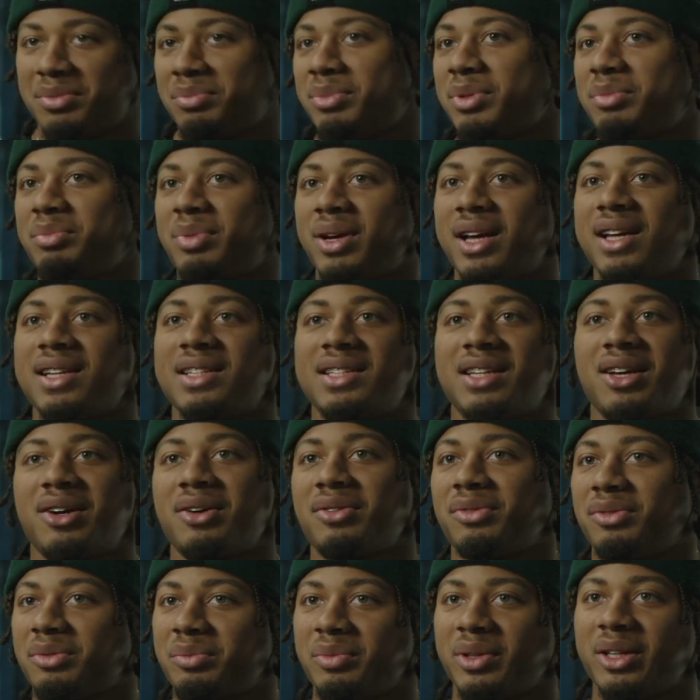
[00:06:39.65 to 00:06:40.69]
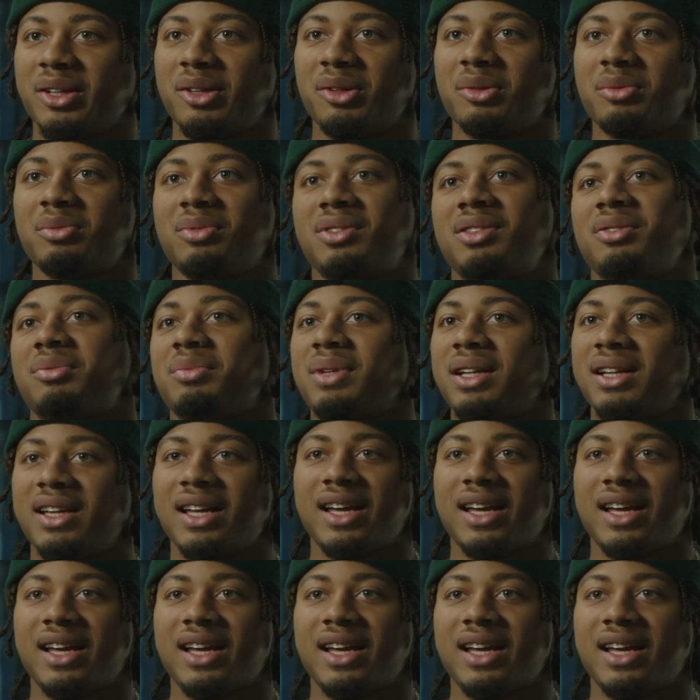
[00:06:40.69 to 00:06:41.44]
been passed down from him to my